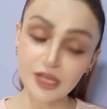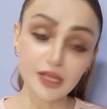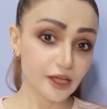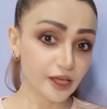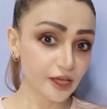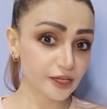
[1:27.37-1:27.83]

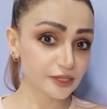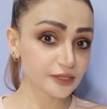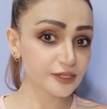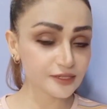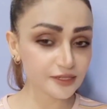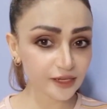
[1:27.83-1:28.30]
And the
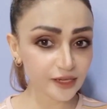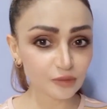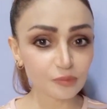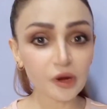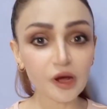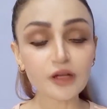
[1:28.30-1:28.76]
second
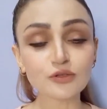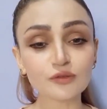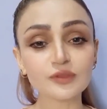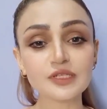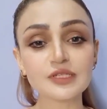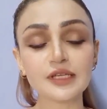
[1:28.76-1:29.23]
part of the
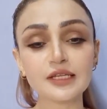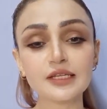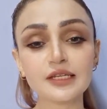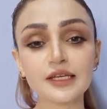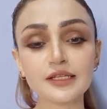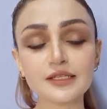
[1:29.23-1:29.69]

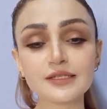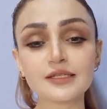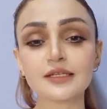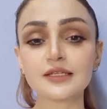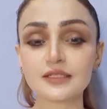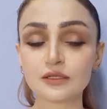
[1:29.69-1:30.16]
sentence
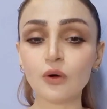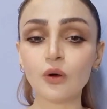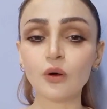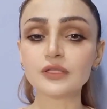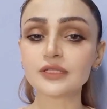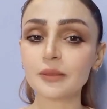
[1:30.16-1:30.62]
is
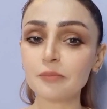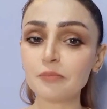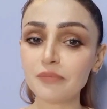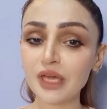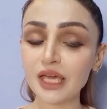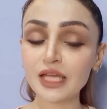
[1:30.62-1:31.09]
called
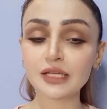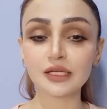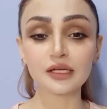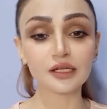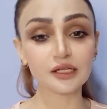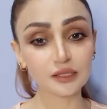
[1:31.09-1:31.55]
main
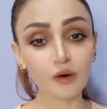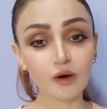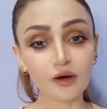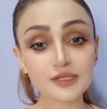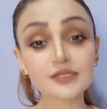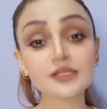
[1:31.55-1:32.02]

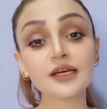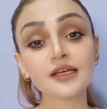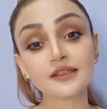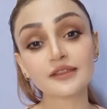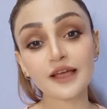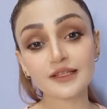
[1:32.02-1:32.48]
clause,
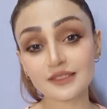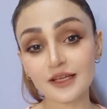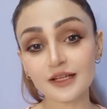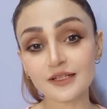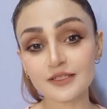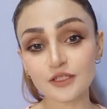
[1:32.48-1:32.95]
that
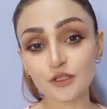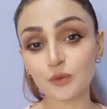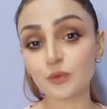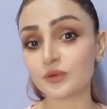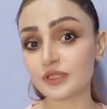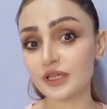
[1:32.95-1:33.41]
tells you
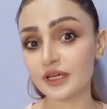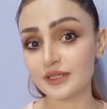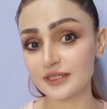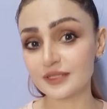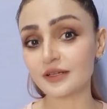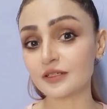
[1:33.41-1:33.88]
the
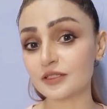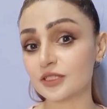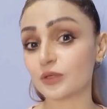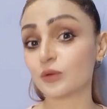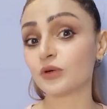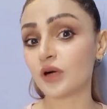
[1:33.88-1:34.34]
result
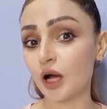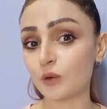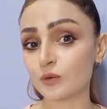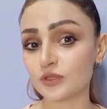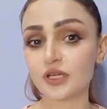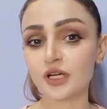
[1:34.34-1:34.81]
or
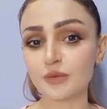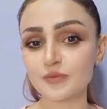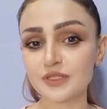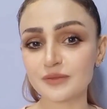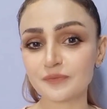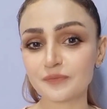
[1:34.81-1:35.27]
outcomes.
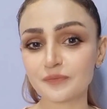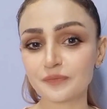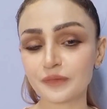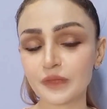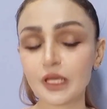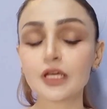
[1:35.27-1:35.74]

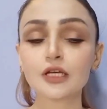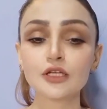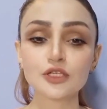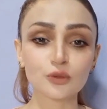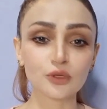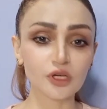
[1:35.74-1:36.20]

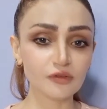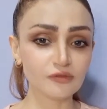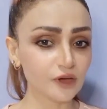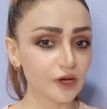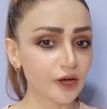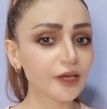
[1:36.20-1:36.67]
So if
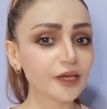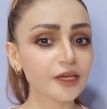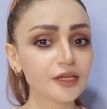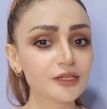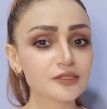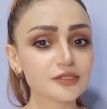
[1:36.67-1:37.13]
I
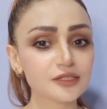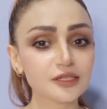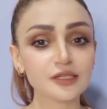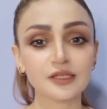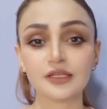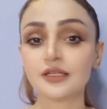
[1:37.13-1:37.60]
eat
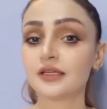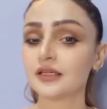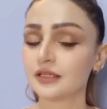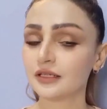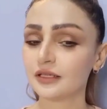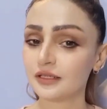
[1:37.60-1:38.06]

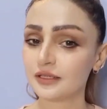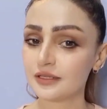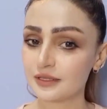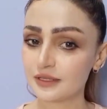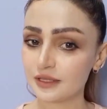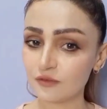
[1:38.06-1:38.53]

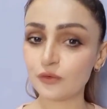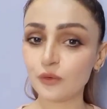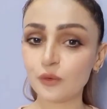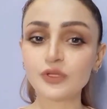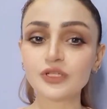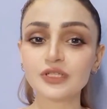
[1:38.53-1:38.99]

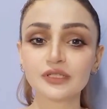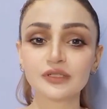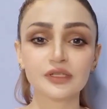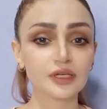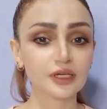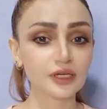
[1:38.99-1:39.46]
seafood,
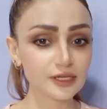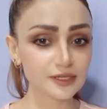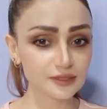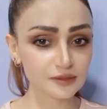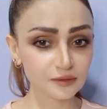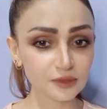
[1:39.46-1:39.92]
it's
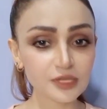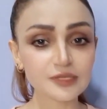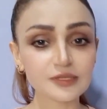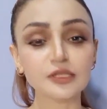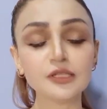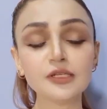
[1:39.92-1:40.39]
the
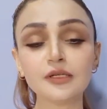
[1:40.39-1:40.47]
reason.